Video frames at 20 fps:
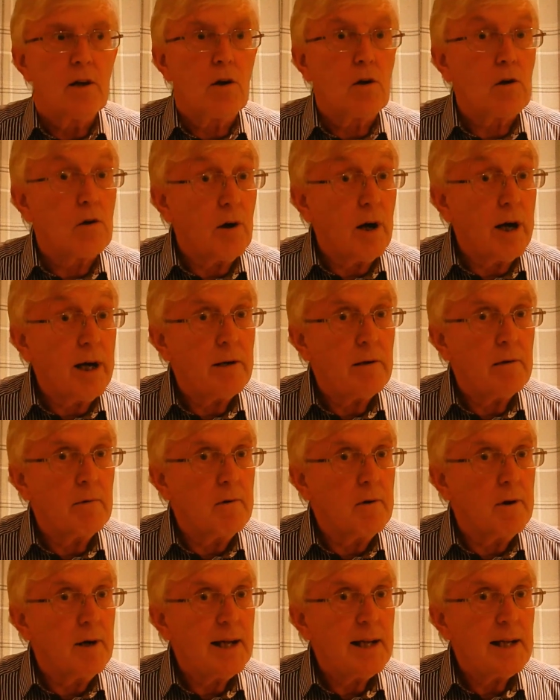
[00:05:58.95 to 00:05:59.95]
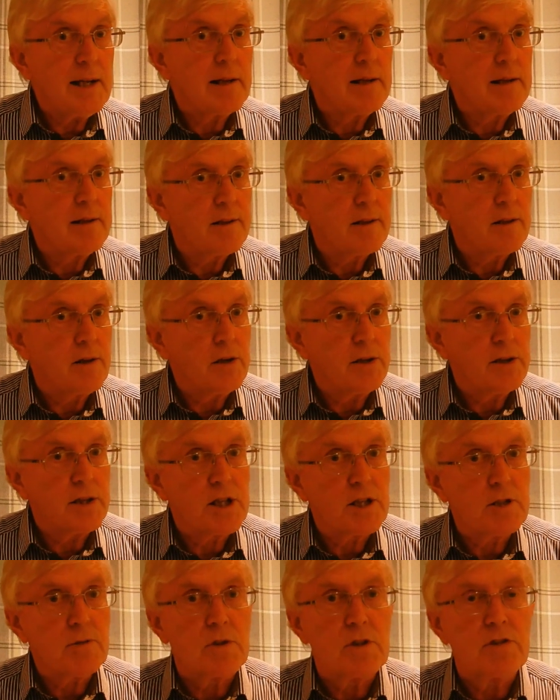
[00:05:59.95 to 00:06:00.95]
quite well, thought
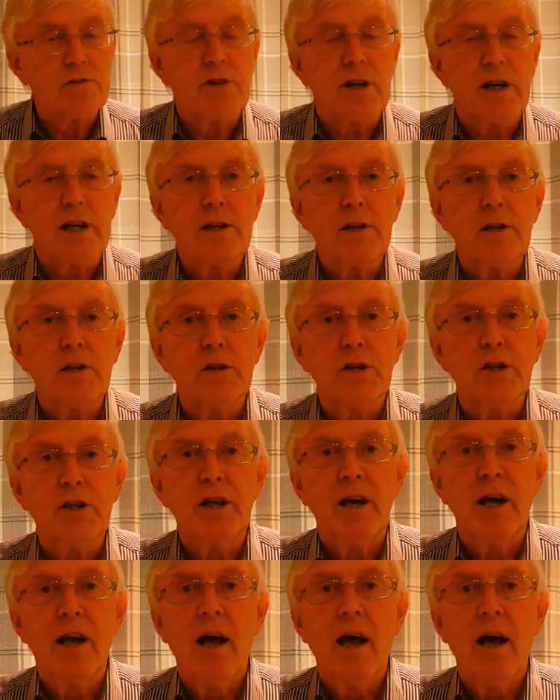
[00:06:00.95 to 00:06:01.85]
this was very good.